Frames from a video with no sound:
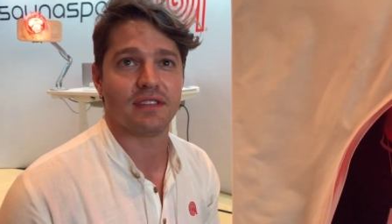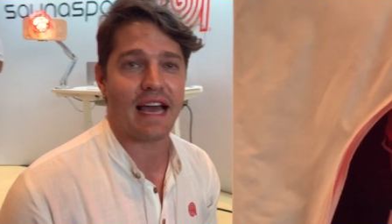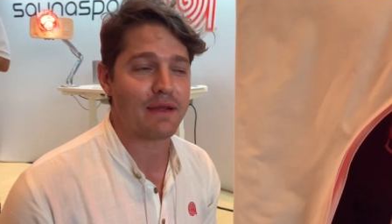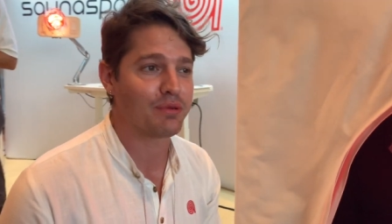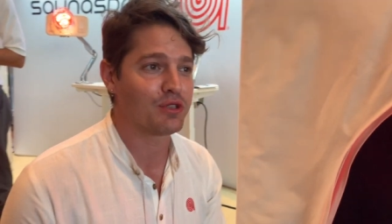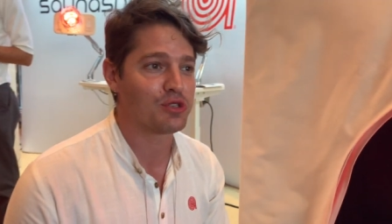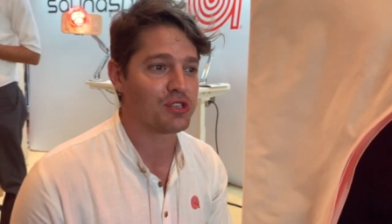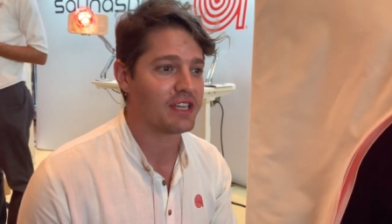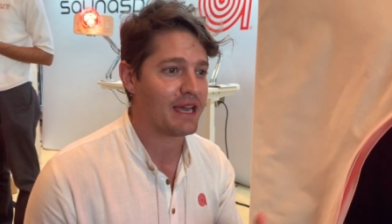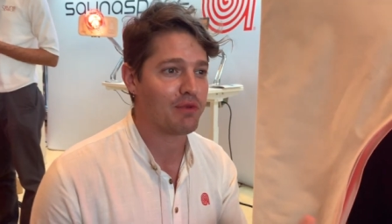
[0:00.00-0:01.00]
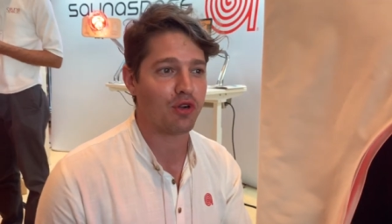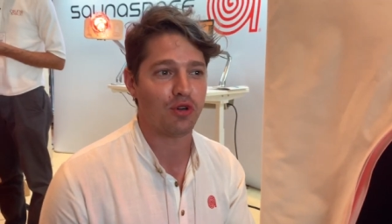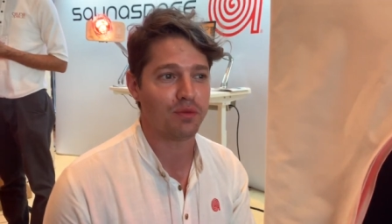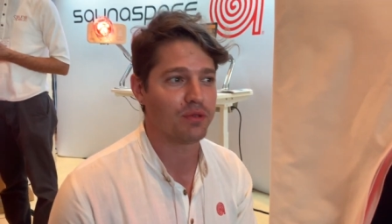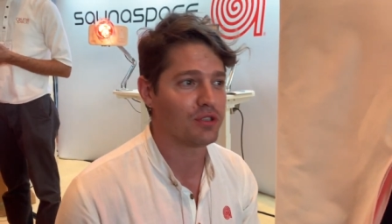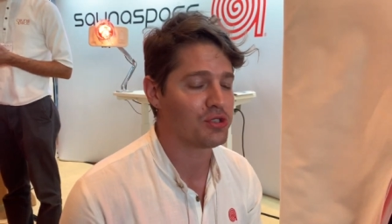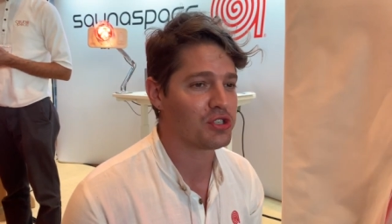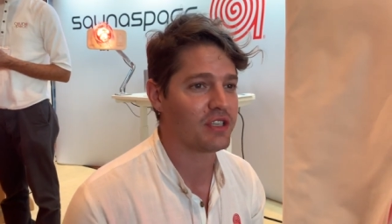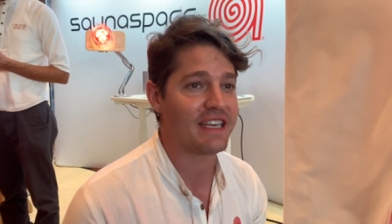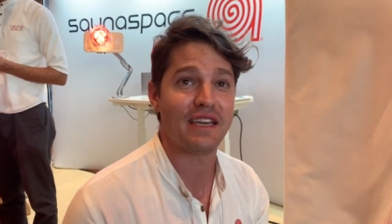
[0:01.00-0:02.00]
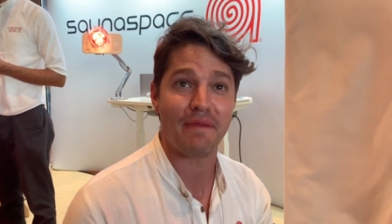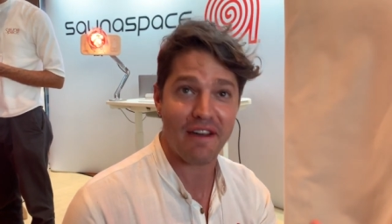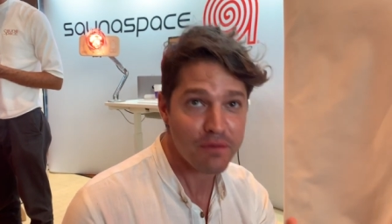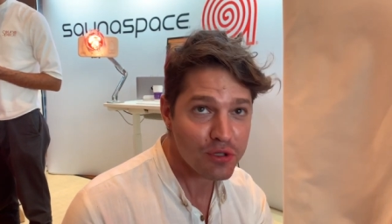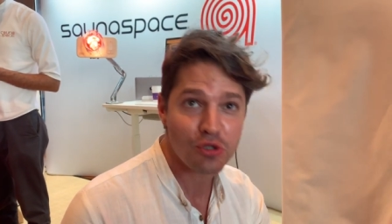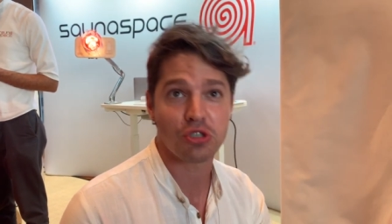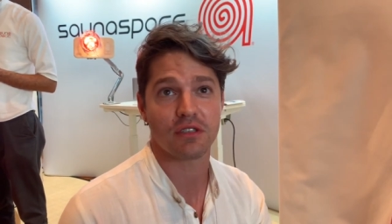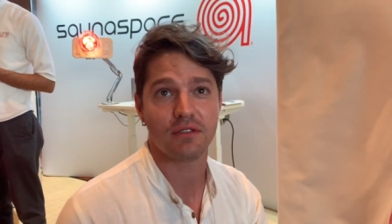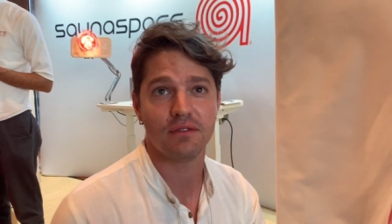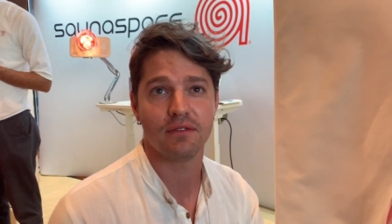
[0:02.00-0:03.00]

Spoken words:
light pollution, chemical pollution, EMF pollution.